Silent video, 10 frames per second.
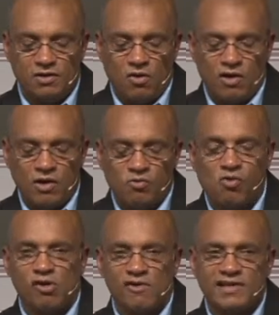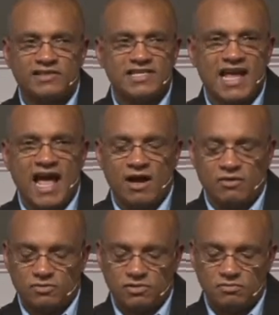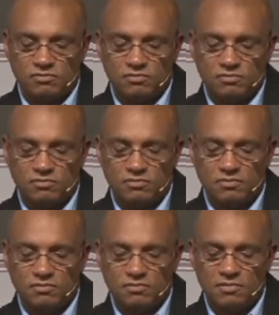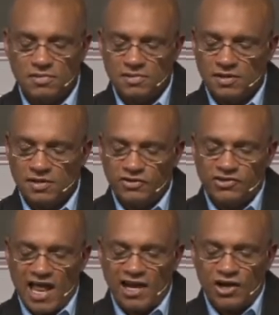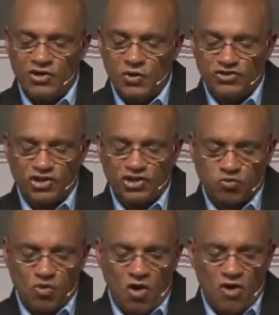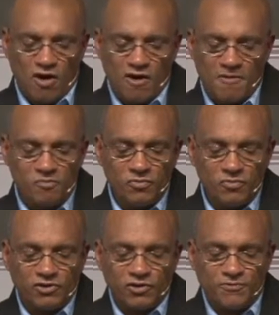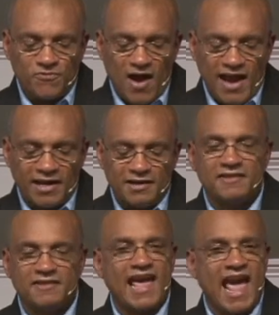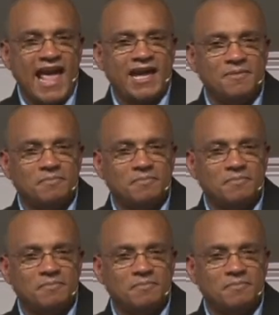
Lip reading: a roaring sound. This lion uses his roar to frighten his game.